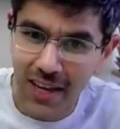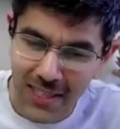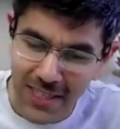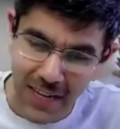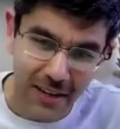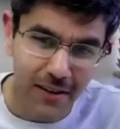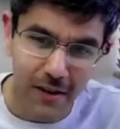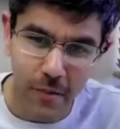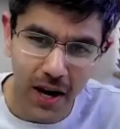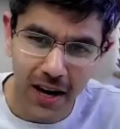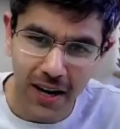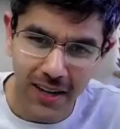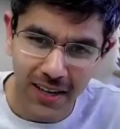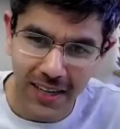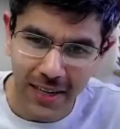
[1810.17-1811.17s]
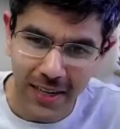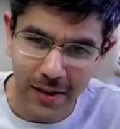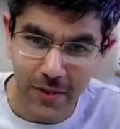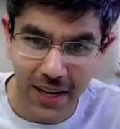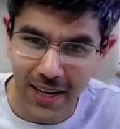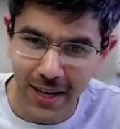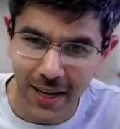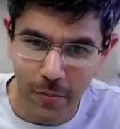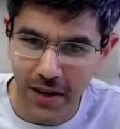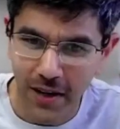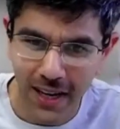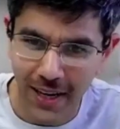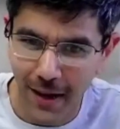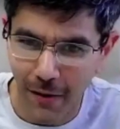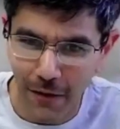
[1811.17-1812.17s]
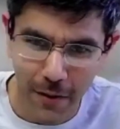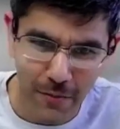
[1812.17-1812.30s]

central marketing team didn't update our